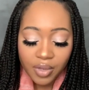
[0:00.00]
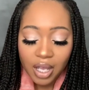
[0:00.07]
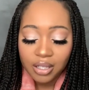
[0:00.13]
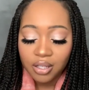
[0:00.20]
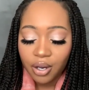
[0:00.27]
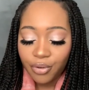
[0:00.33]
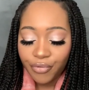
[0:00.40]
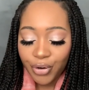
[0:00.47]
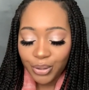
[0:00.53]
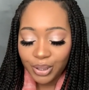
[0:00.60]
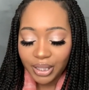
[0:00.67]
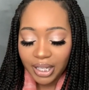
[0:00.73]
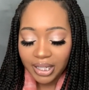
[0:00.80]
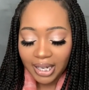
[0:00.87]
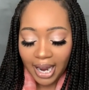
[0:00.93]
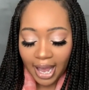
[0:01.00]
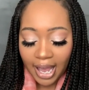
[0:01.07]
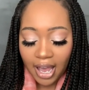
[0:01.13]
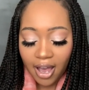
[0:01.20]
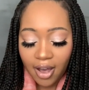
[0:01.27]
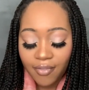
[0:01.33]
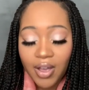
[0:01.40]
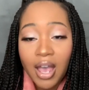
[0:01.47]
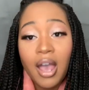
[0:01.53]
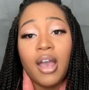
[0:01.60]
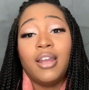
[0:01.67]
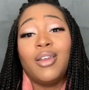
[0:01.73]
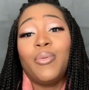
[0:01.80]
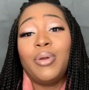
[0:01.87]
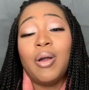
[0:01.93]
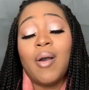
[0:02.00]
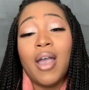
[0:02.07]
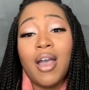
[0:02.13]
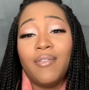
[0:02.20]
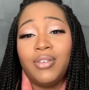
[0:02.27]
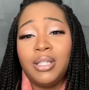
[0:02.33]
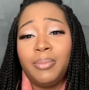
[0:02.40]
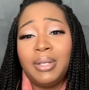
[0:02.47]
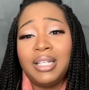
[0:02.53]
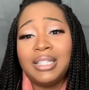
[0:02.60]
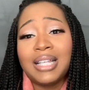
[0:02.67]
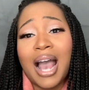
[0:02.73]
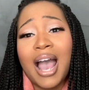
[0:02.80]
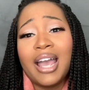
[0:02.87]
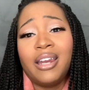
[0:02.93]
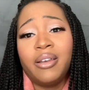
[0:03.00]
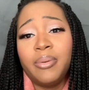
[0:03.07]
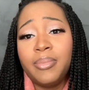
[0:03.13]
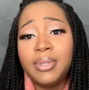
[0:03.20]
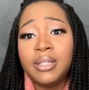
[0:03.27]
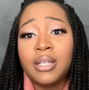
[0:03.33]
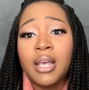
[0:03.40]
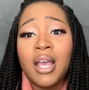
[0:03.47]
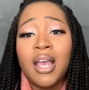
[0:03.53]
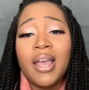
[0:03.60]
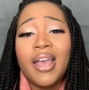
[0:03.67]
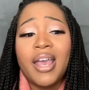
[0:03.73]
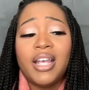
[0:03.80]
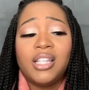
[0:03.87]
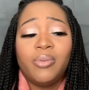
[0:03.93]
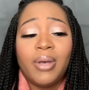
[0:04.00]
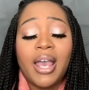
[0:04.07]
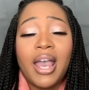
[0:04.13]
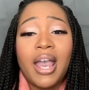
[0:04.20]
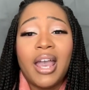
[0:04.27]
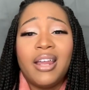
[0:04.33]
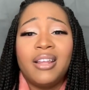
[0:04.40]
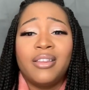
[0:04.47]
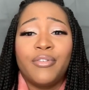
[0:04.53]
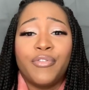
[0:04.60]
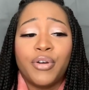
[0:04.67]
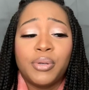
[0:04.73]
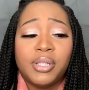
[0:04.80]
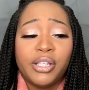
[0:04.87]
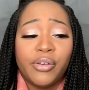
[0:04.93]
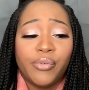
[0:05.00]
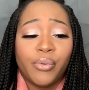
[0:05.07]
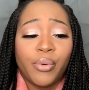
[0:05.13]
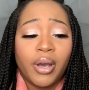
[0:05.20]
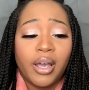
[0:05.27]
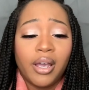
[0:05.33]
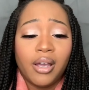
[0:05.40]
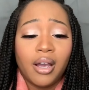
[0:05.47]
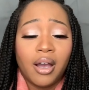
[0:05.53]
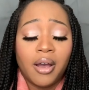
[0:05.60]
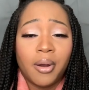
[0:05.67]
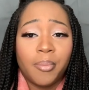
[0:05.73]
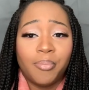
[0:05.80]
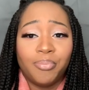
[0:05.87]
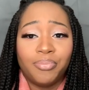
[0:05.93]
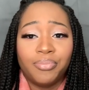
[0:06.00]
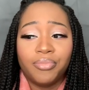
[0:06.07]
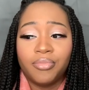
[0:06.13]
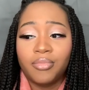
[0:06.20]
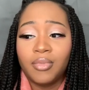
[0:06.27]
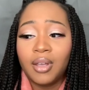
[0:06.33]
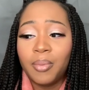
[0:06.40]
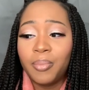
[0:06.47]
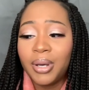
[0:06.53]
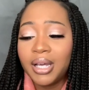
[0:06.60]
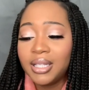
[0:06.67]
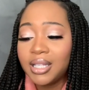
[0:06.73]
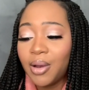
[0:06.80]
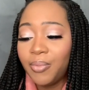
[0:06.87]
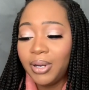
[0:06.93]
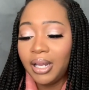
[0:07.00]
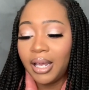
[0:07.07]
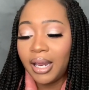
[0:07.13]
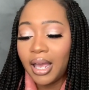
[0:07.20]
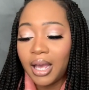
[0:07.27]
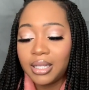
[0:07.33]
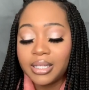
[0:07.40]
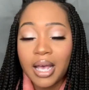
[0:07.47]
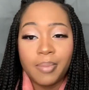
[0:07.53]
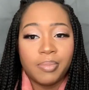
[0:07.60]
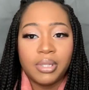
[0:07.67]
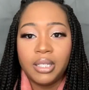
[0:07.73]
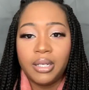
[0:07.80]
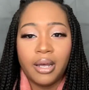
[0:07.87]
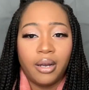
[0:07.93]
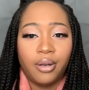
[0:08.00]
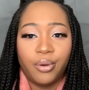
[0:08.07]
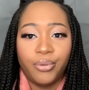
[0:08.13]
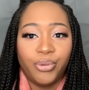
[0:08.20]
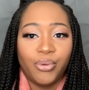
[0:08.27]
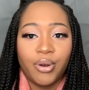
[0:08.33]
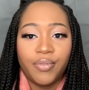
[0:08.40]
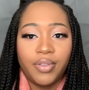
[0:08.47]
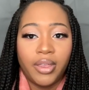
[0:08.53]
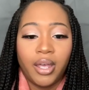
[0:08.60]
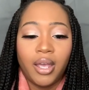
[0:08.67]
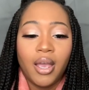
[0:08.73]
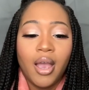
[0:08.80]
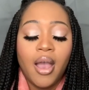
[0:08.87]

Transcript: So the first thing that I have, now we don't have as many as items as we had in the first giveaway, um, because I really had time to sit down and go through everything.